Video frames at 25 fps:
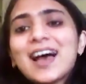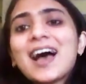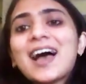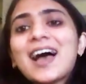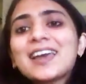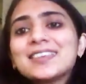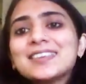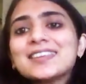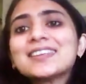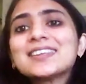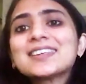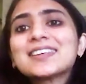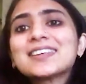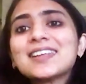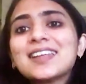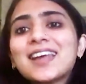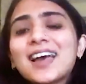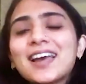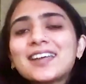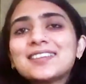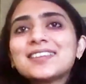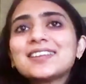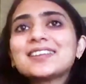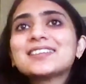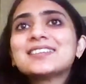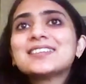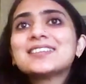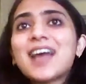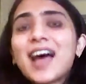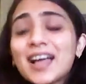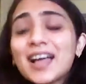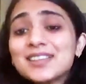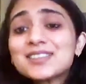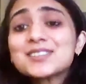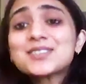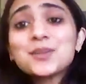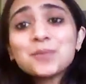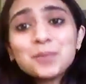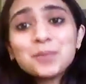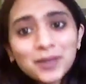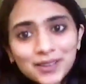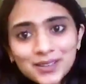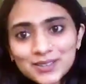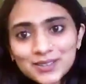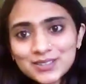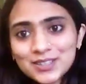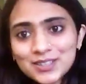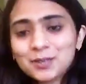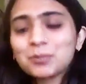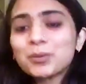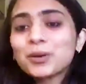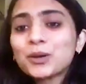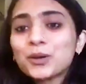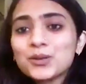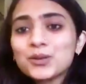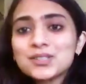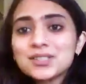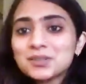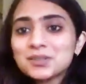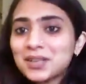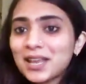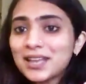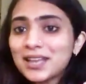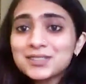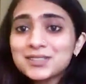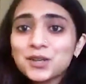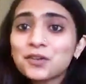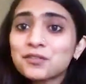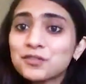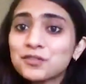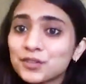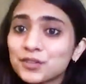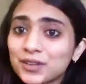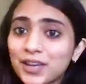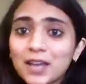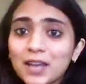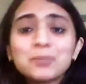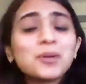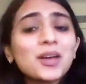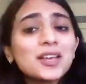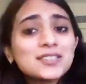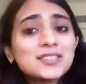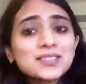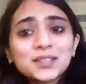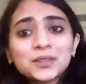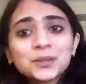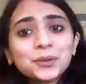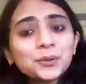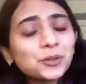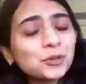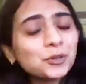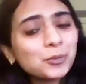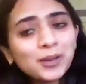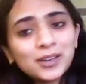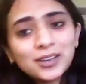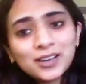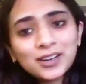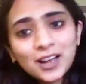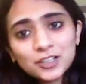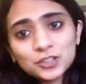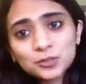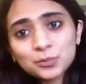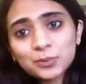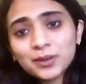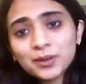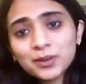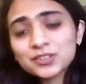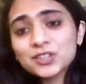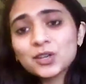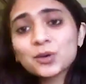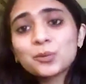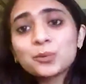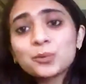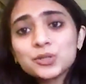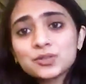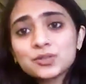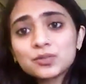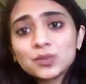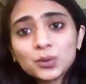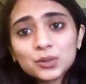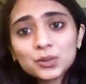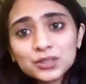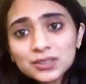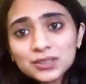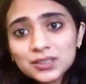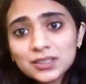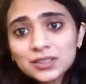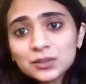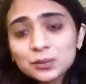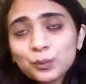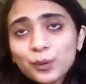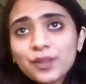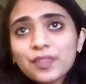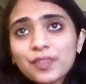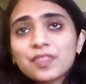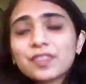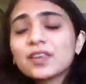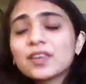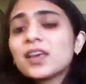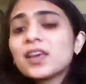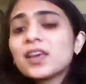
I think, I think that's the biggest thing, because let's not forget, President Gotabaya Rajapaksa was voted in with